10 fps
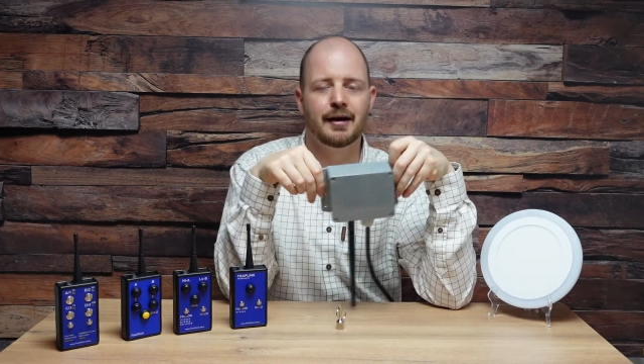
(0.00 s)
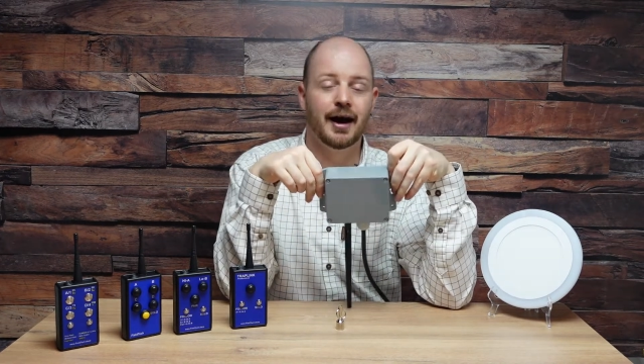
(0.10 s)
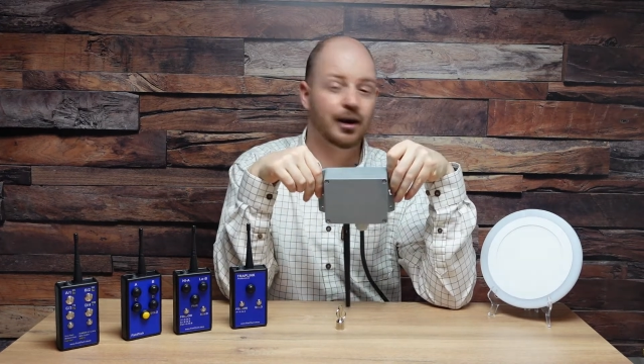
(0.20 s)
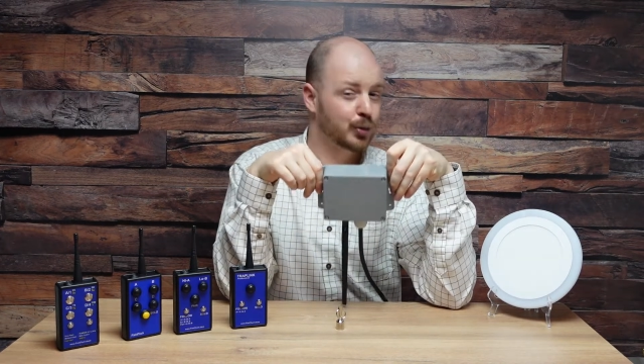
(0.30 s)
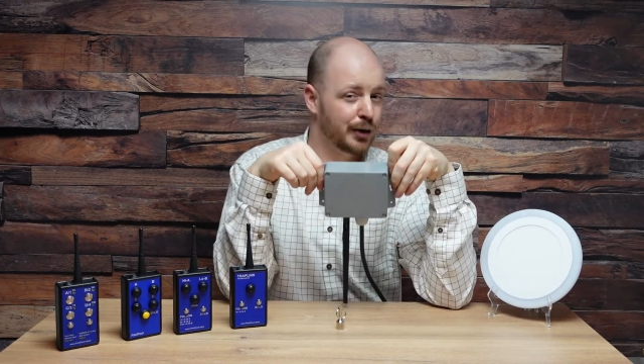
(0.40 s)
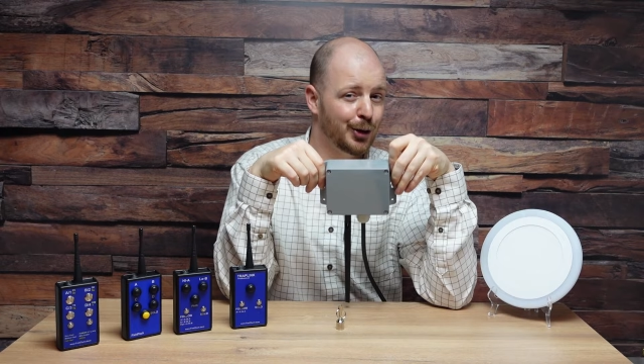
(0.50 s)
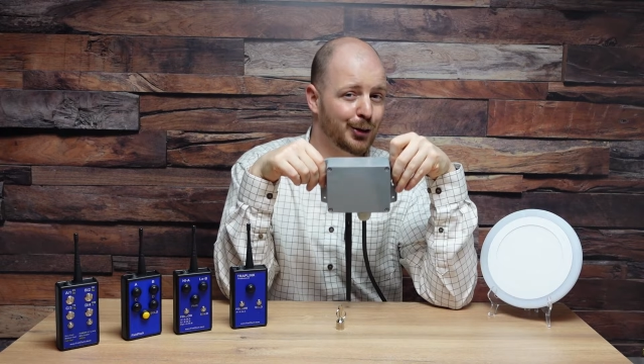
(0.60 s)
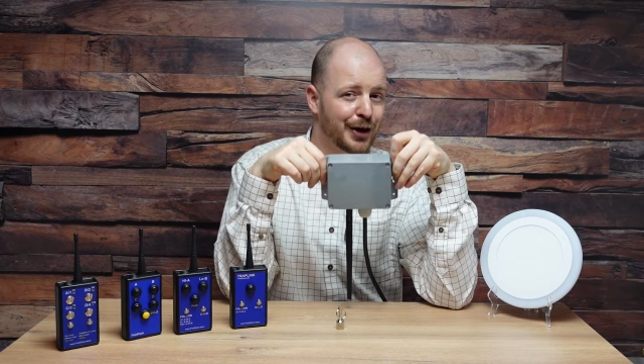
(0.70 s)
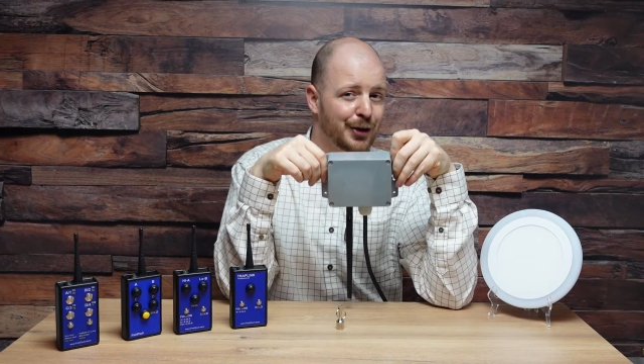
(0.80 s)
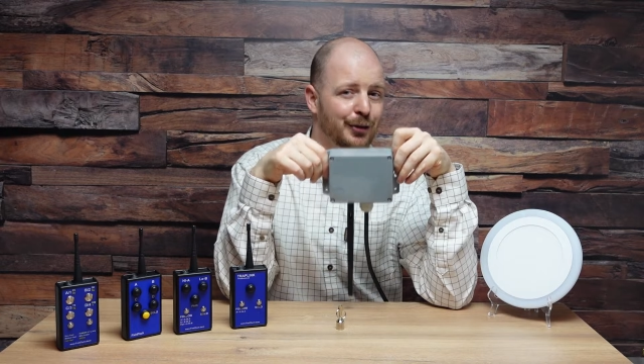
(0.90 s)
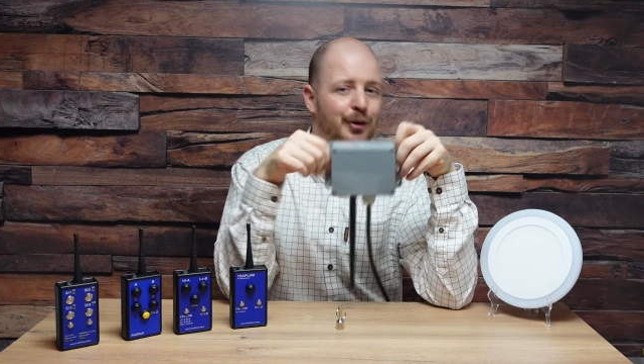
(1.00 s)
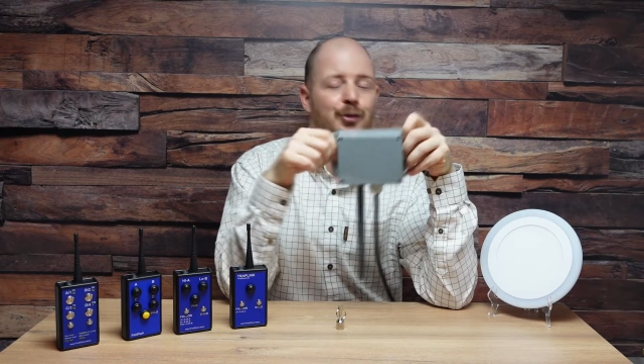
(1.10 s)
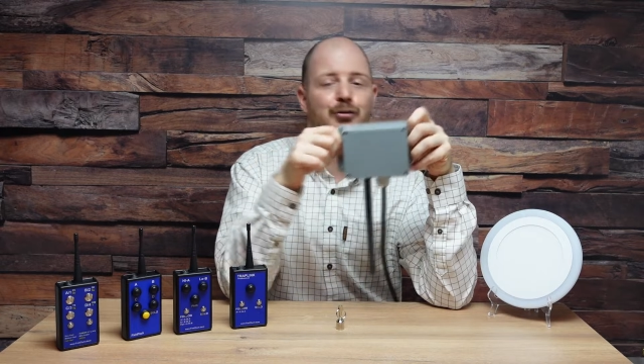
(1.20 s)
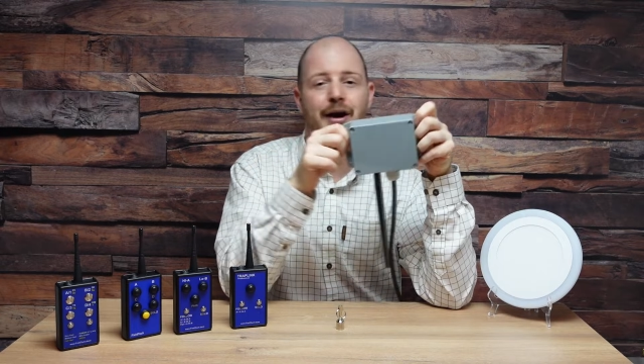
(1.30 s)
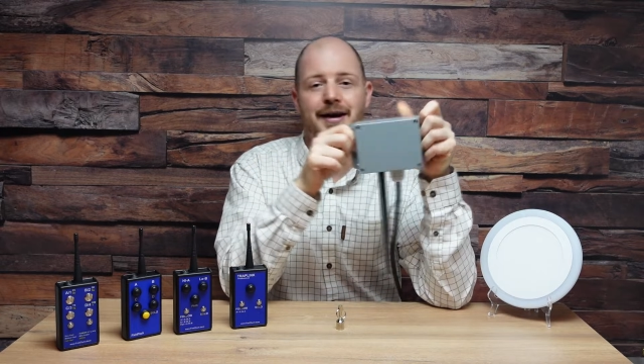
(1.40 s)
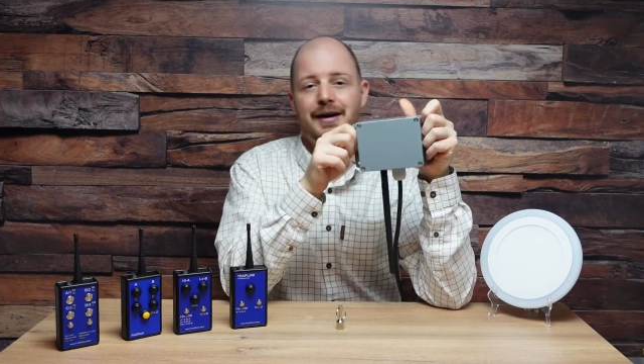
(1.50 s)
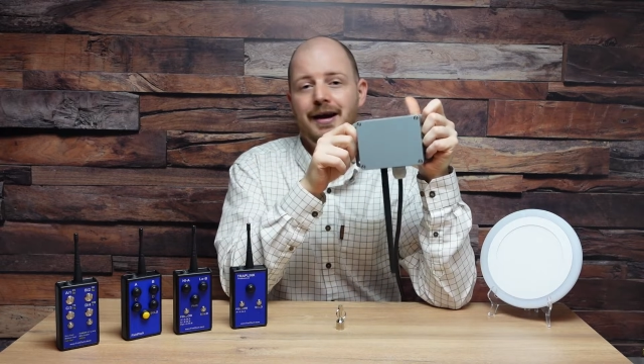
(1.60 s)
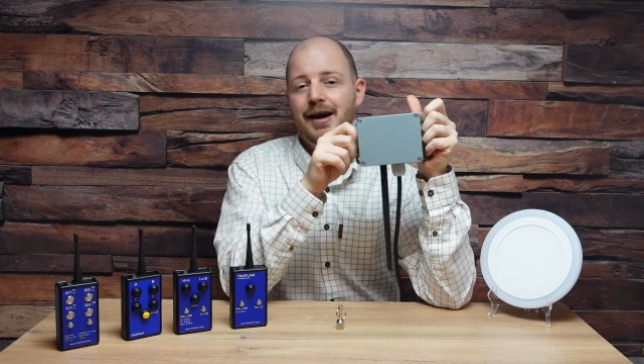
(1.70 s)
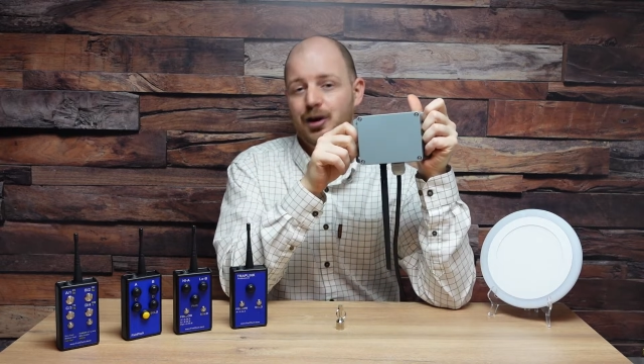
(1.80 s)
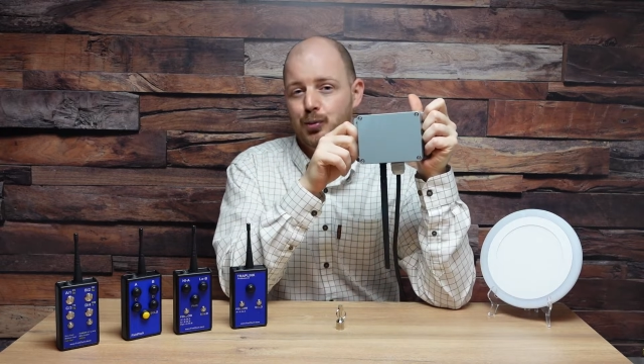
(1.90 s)
As we all know, rain
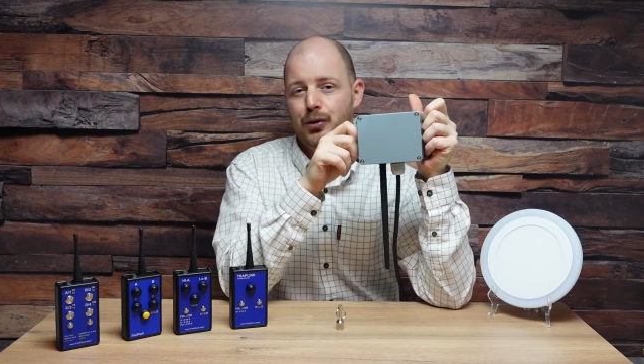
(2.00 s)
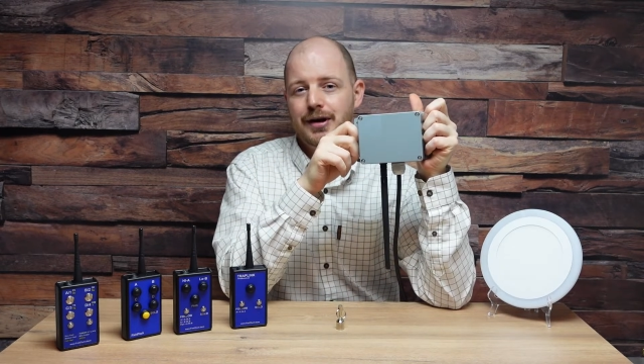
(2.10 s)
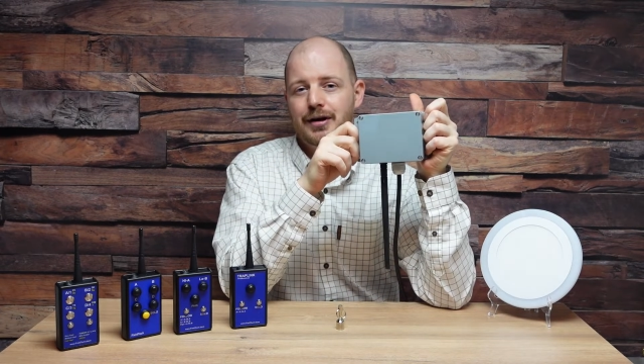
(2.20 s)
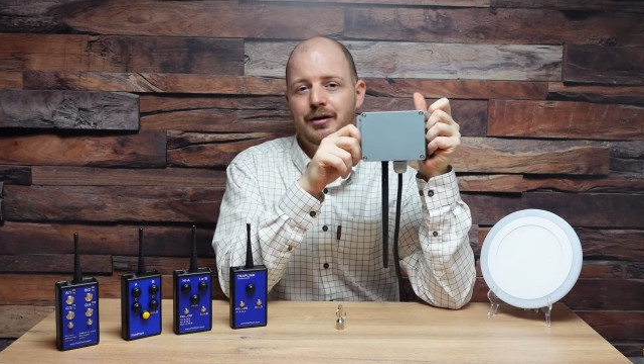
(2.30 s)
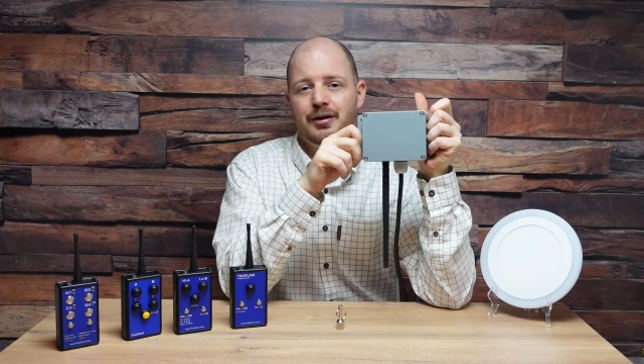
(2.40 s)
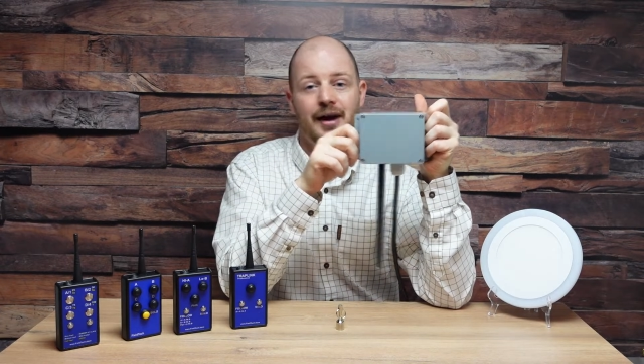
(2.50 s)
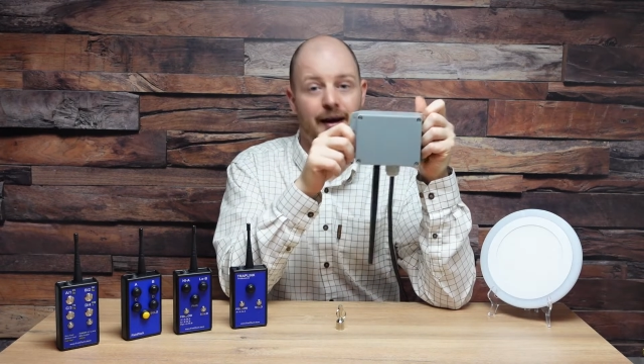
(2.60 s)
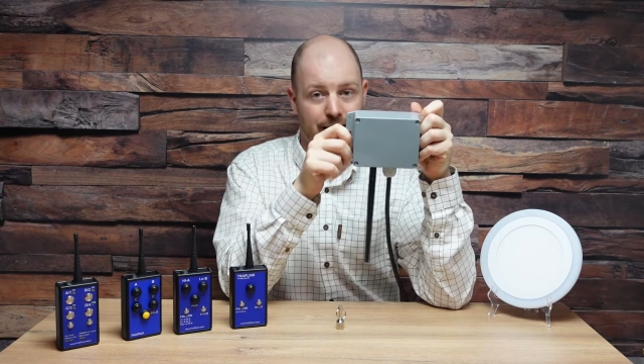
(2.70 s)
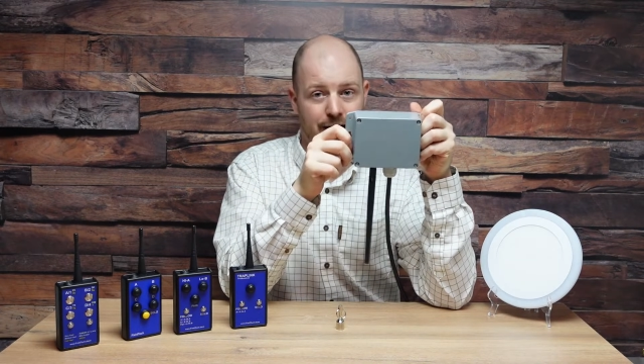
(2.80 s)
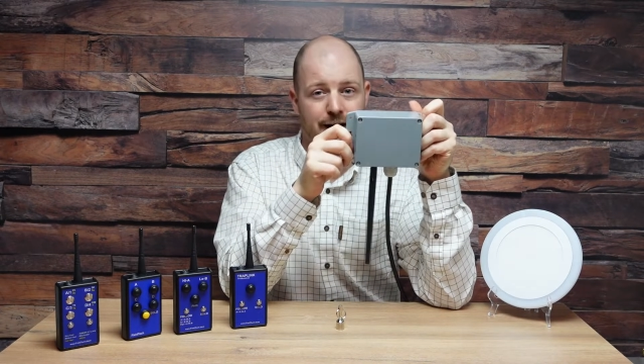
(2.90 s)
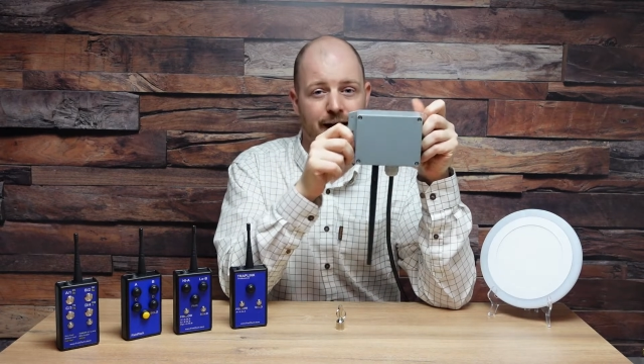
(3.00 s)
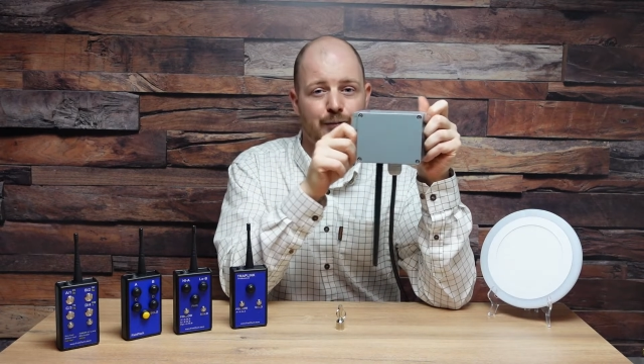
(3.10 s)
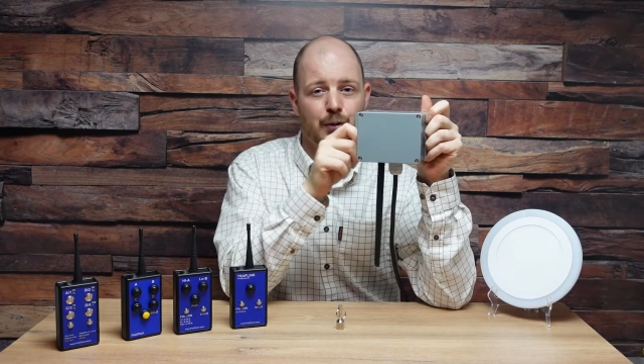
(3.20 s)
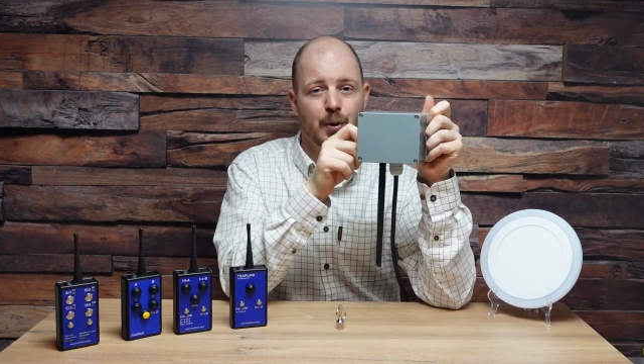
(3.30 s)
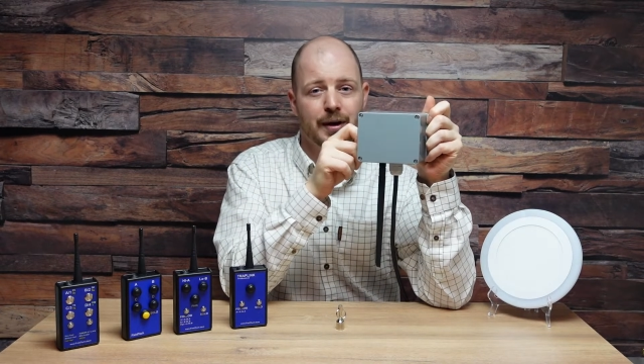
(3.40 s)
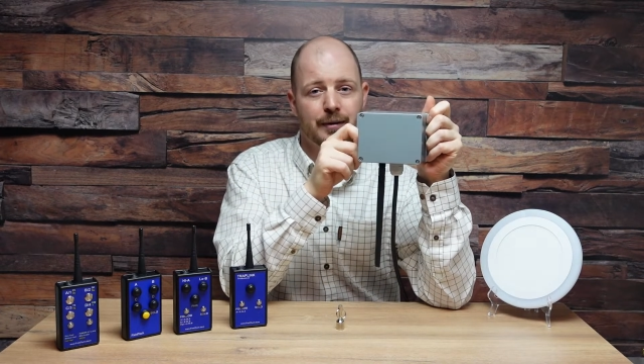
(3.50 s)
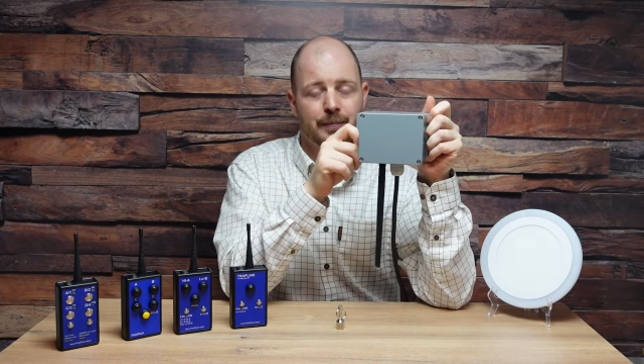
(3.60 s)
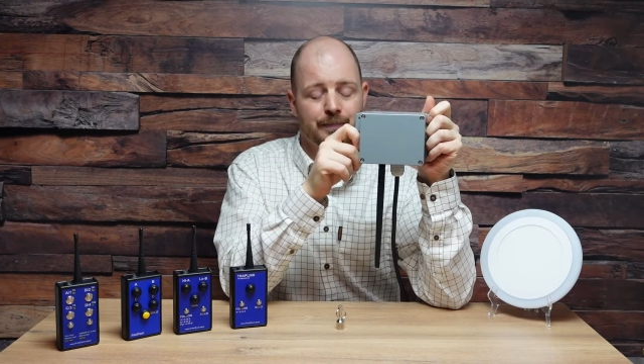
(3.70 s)
is pretty good at getting everywhere.